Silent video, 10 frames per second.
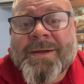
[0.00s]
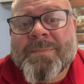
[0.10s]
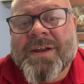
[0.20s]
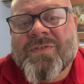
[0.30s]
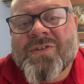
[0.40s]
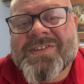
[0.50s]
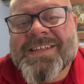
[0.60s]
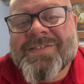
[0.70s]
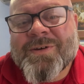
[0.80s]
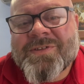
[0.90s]
but if you
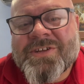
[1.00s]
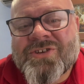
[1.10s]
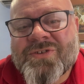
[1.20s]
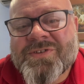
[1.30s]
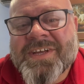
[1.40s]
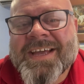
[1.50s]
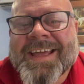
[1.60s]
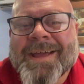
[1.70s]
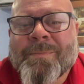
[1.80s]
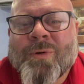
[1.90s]
see those issues,
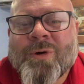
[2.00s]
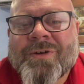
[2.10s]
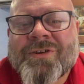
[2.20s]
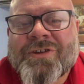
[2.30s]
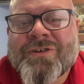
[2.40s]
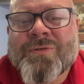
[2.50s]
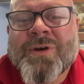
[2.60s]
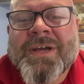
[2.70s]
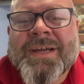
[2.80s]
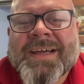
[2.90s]
important to
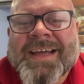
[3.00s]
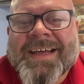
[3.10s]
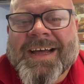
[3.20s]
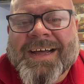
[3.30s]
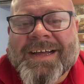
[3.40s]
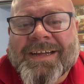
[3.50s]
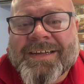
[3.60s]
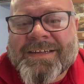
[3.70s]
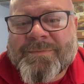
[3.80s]
uh,